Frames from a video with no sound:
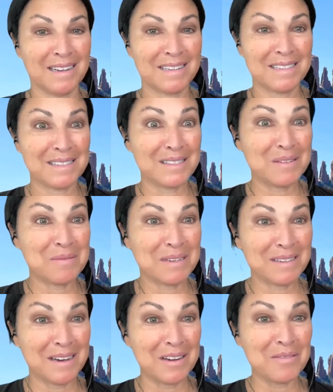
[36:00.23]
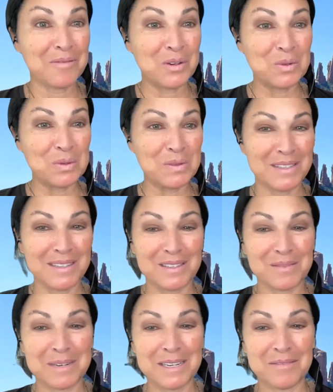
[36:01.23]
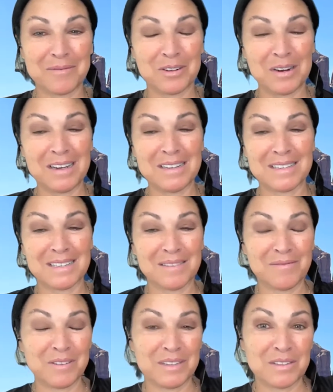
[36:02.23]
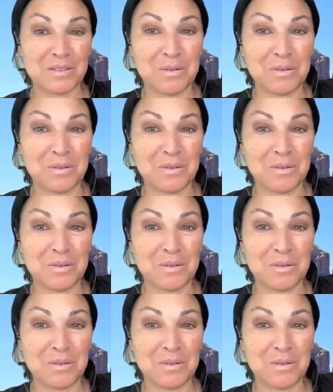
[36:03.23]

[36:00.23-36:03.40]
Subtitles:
see what unfolds this week for us and for this whole